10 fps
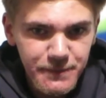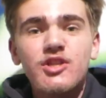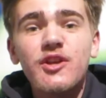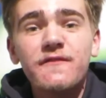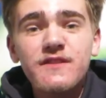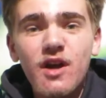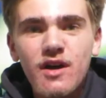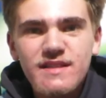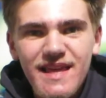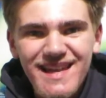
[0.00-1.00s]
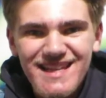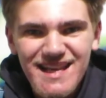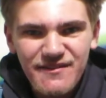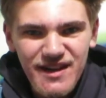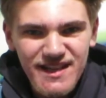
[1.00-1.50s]
So for starters then, let's
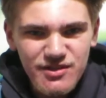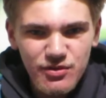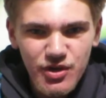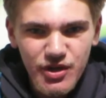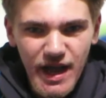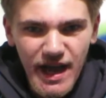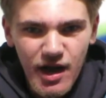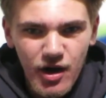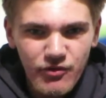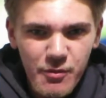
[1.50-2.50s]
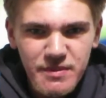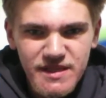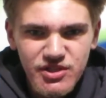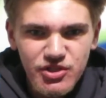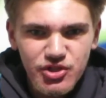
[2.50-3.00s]
have a little look at our
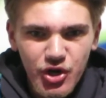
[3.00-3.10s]
opposition.